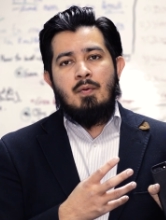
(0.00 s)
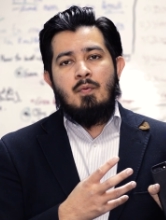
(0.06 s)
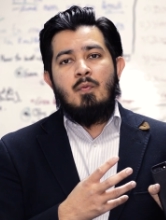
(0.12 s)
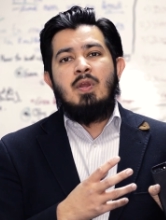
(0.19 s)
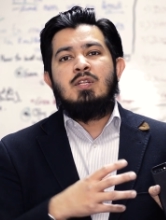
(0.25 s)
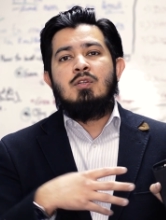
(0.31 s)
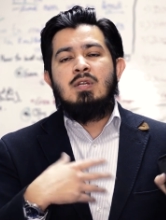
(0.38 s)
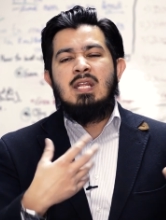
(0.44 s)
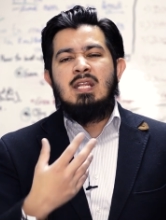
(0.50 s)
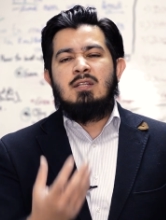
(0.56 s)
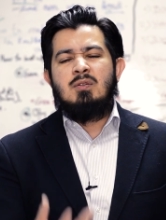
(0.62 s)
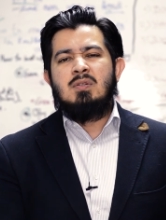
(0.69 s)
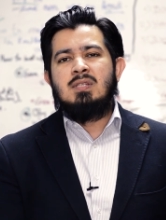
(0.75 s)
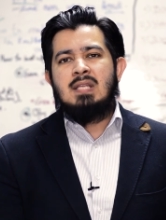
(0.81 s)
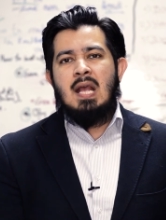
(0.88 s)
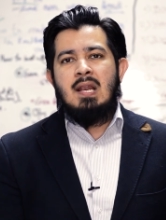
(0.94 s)
when you need to
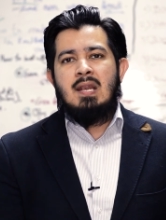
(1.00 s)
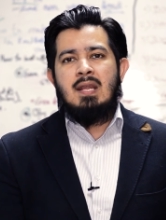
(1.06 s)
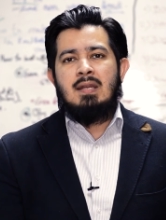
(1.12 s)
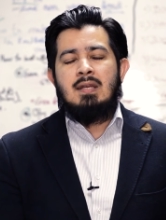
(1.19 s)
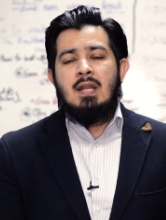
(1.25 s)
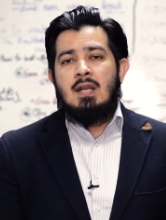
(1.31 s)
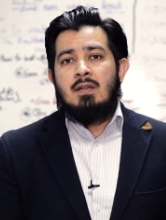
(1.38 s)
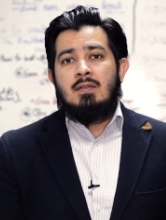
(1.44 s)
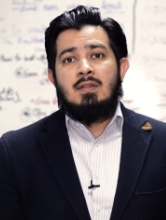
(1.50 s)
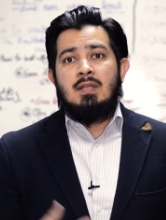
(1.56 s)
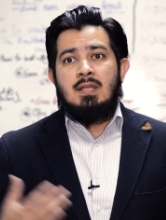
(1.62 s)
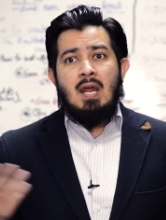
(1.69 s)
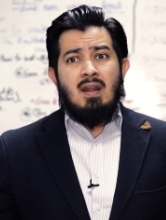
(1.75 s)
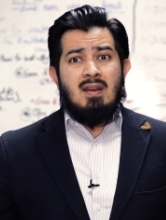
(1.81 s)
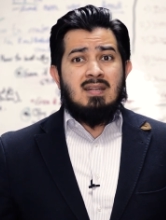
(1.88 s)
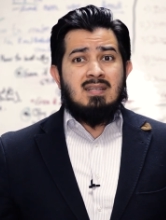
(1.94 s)
sell it. The
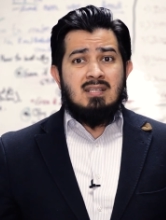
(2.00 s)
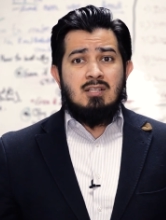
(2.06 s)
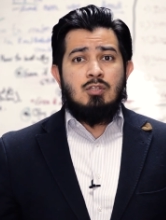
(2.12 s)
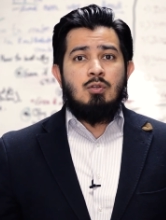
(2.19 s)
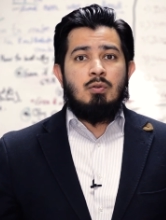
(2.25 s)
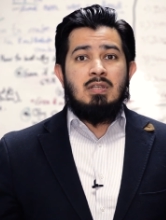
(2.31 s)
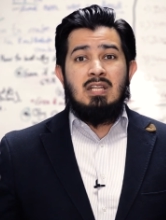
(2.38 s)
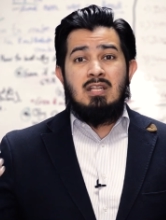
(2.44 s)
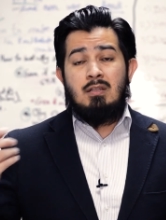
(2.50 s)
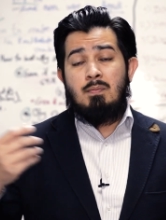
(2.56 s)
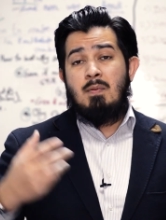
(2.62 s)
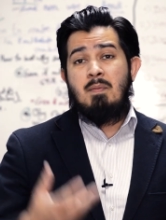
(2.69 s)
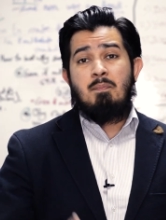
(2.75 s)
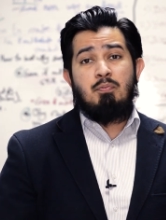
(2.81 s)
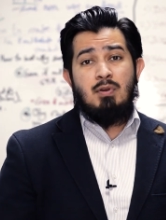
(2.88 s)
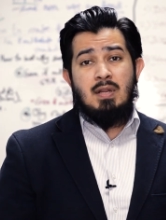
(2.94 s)
directors don't need to
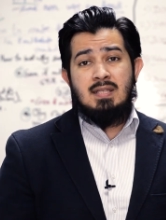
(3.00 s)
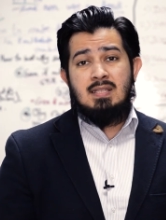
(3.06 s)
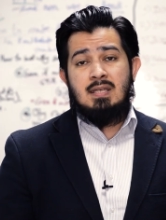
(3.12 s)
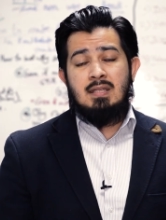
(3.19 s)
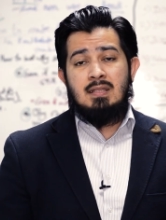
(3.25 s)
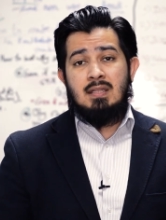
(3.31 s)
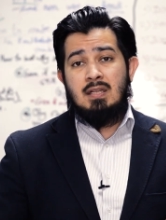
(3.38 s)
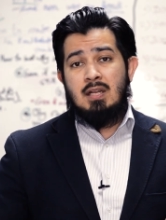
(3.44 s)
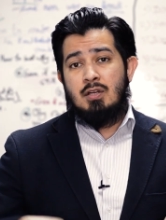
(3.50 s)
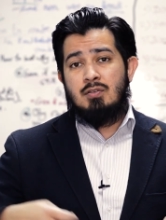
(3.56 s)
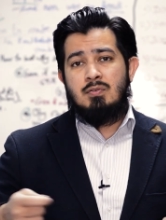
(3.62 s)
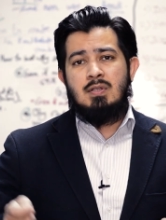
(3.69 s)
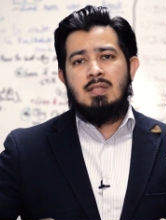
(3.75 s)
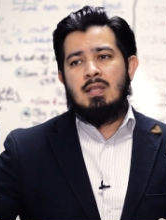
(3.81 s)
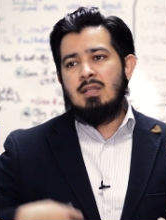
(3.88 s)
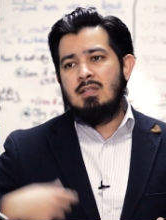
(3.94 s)
be present in the
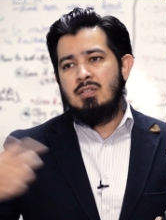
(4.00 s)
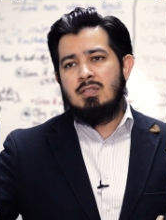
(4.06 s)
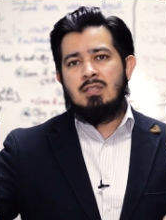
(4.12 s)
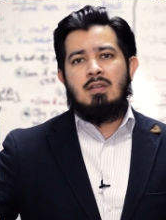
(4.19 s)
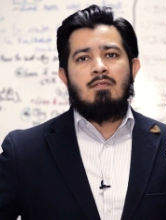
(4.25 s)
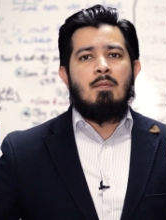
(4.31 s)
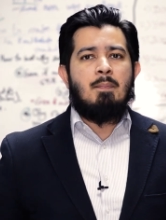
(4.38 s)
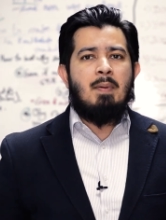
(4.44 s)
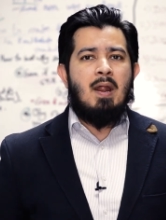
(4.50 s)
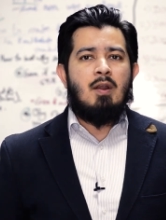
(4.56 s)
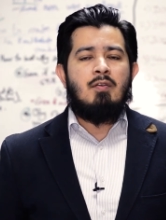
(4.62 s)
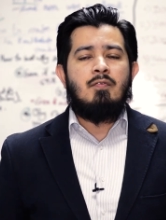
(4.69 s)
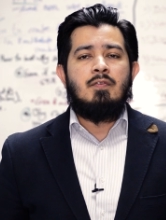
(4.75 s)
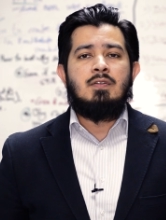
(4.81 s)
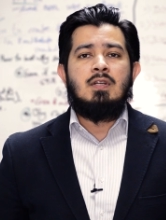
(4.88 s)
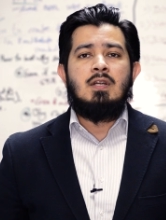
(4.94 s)
country. They can just give a power
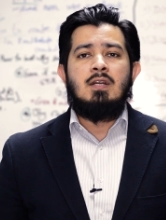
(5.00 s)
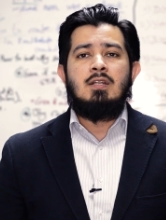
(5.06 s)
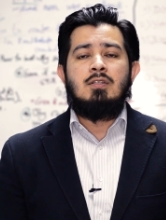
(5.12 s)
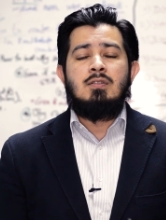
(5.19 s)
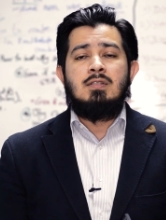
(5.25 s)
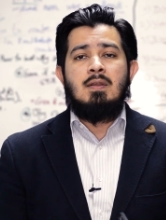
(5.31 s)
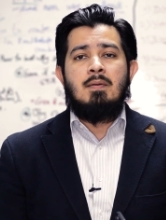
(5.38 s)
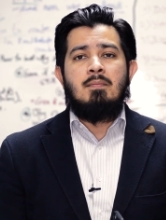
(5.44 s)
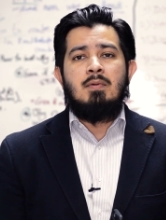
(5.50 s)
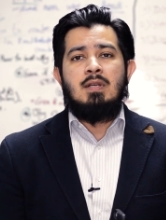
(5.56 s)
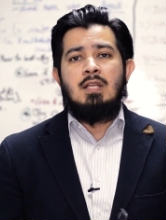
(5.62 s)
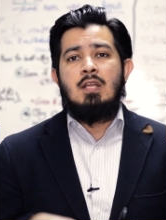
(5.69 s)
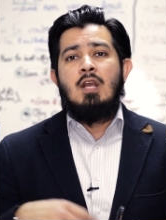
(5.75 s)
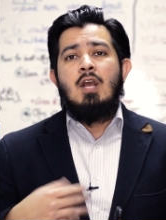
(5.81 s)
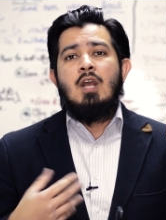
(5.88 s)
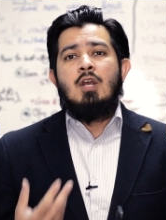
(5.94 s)
of attorney to
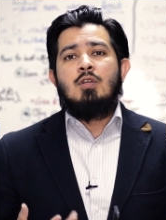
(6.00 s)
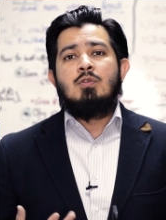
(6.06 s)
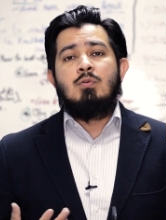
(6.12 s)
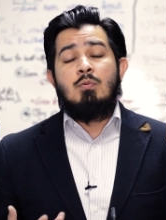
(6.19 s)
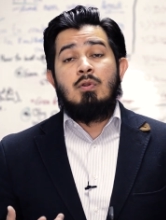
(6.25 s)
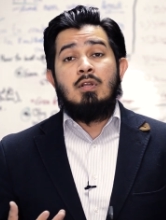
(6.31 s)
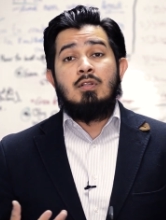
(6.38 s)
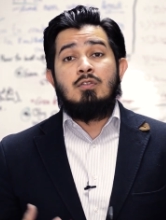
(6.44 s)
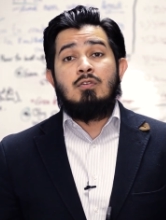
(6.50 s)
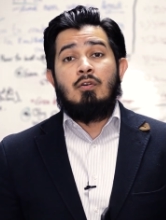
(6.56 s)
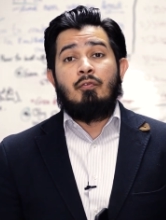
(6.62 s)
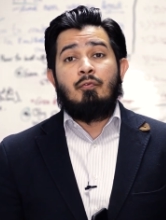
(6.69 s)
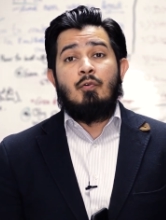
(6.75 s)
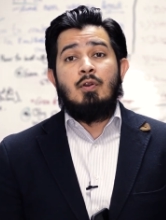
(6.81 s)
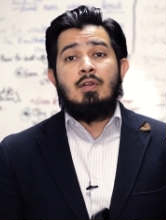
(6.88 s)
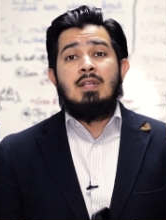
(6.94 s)
somebody, so on and so
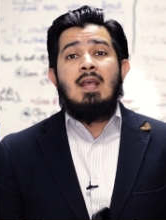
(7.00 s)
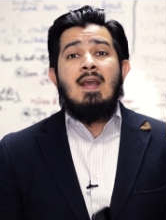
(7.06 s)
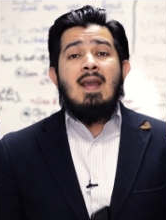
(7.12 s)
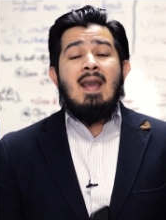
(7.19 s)
forth.